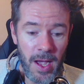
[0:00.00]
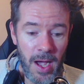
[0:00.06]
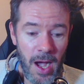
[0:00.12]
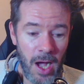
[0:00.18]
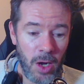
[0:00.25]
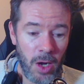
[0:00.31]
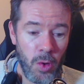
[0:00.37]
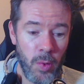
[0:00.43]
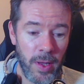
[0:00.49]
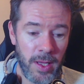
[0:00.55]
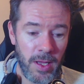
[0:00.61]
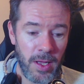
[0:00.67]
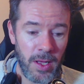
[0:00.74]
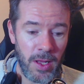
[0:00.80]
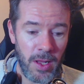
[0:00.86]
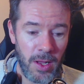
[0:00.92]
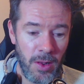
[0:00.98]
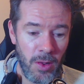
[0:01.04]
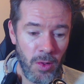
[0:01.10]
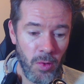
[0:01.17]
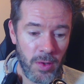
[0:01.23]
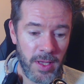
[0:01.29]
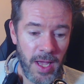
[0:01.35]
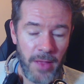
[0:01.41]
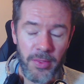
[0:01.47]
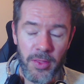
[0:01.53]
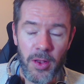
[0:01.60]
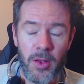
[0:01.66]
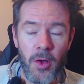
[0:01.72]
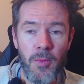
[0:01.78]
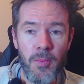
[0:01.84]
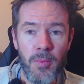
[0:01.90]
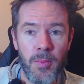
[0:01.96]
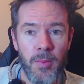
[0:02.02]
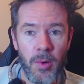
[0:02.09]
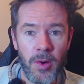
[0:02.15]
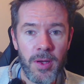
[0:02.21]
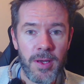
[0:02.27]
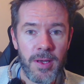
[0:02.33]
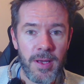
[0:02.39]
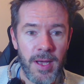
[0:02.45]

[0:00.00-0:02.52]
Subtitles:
A quick look at the notebook.